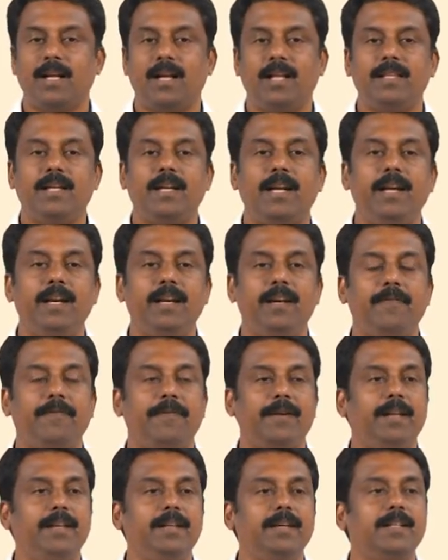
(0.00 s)
and then
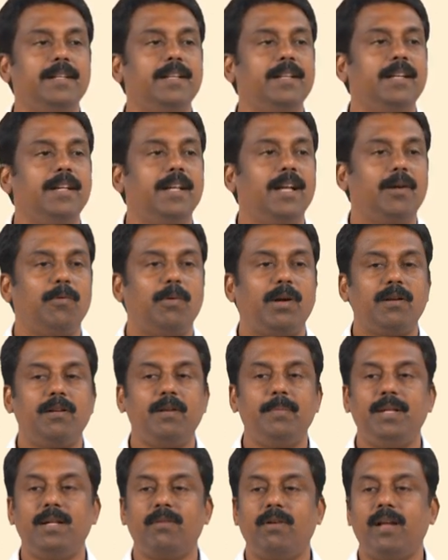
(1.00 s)
identify what
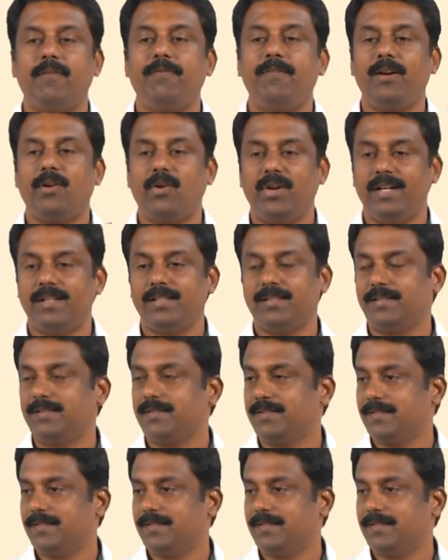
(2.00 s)
will be the wire feed rate